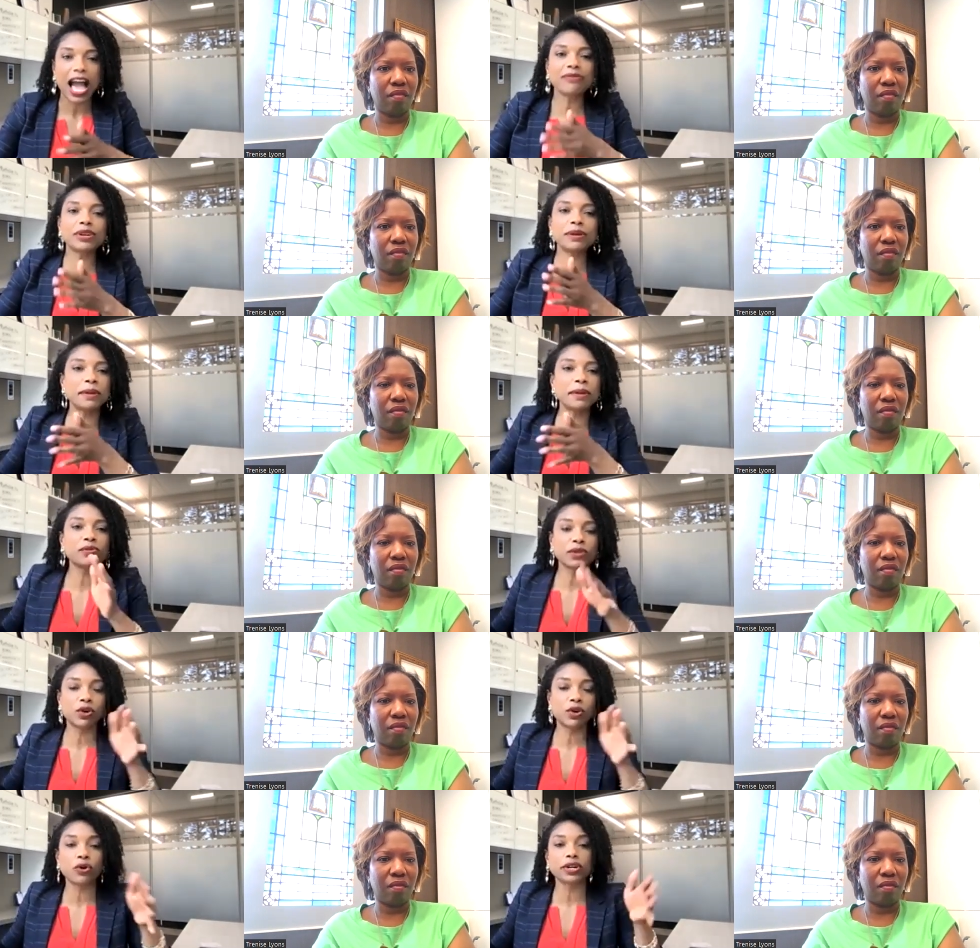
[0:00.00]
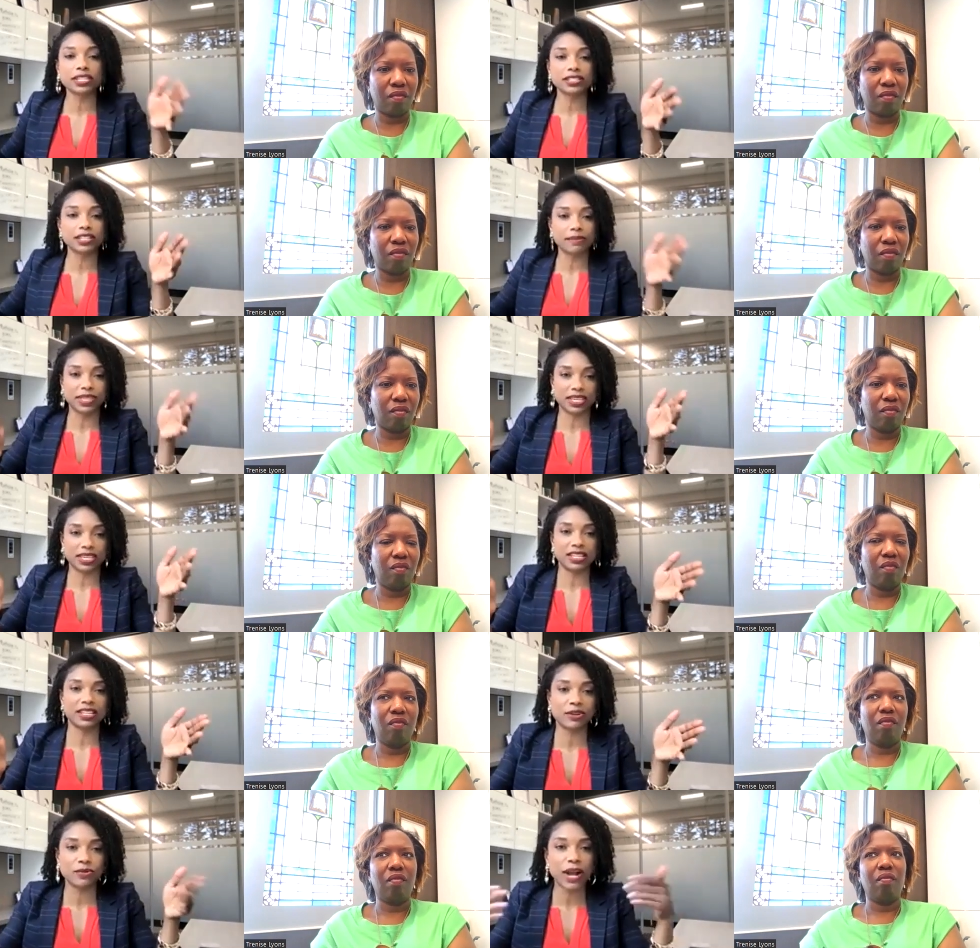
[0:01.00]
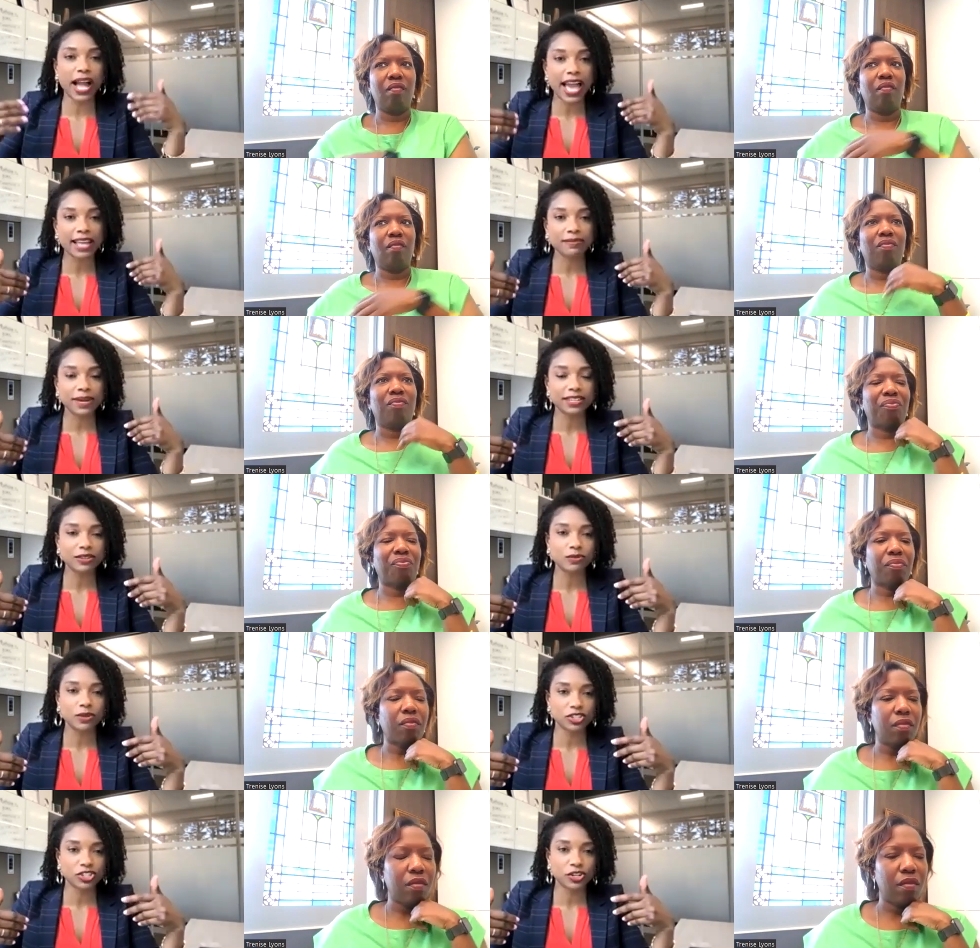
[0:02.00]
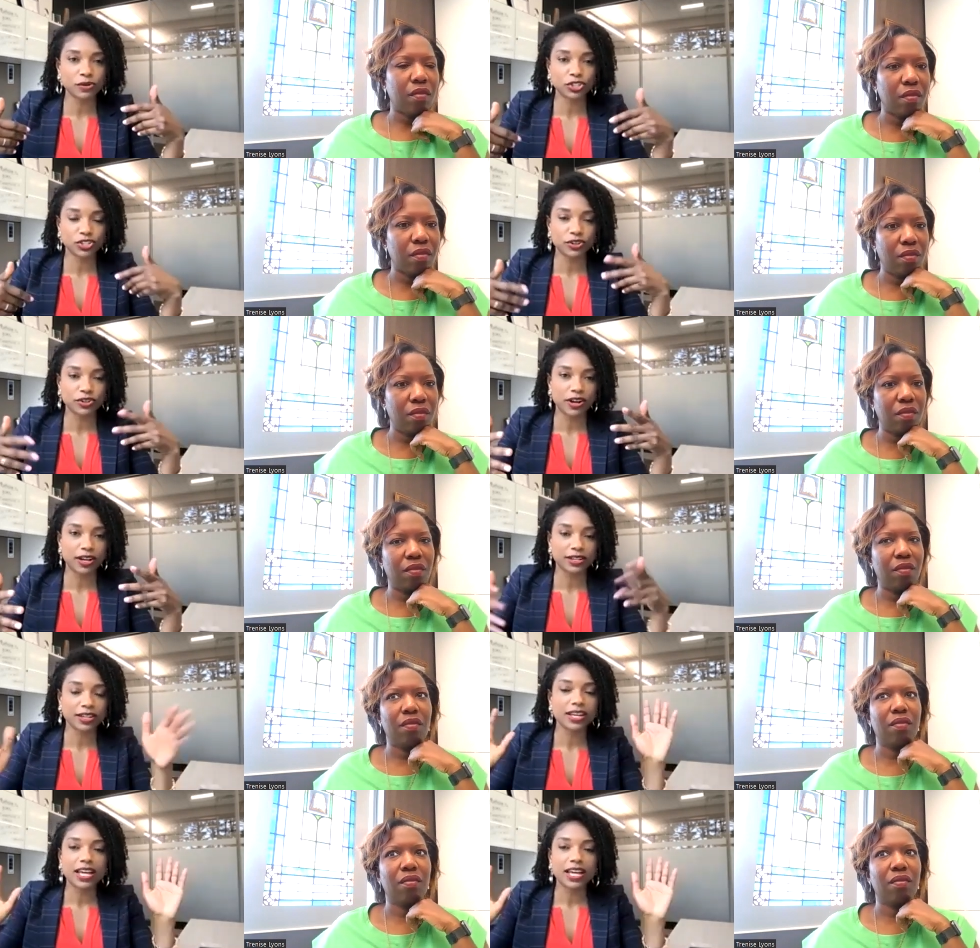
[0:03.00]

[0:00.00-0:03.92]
Speaker 1: I remember recording something in here where I had my Good Work Show shirt on.